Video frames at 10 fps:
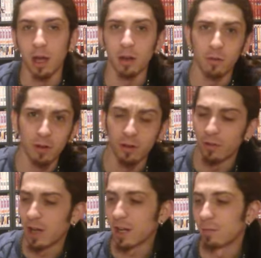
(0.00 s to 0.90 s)
How to Train Your
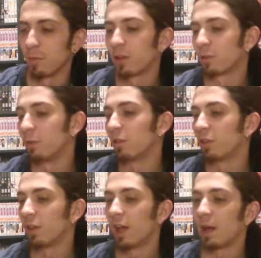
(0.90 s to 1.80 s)
Dragon. Not so
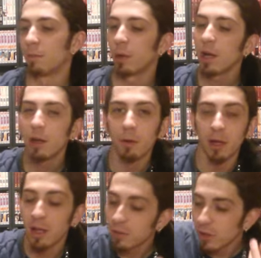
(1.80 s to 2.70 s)
interested in that. But
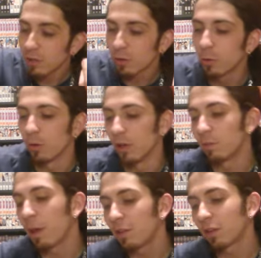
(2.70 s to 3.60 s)
anyway, it's it's cool.
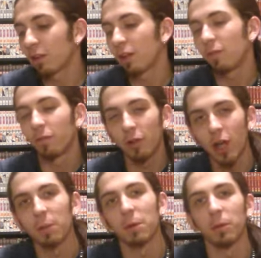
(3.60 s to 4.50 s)
It's basically Free
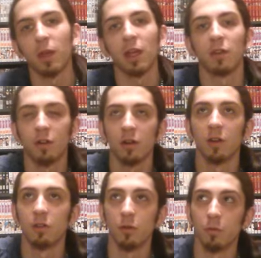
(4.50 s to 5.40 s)
Comic Book Day has
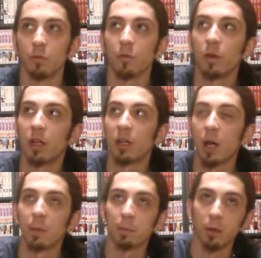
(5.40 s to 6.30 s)
turned into Free
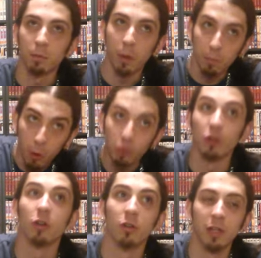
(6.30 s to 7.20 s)
Comic Book
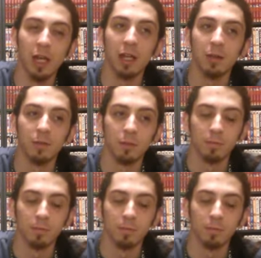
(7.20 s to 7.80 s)
Promotional Day.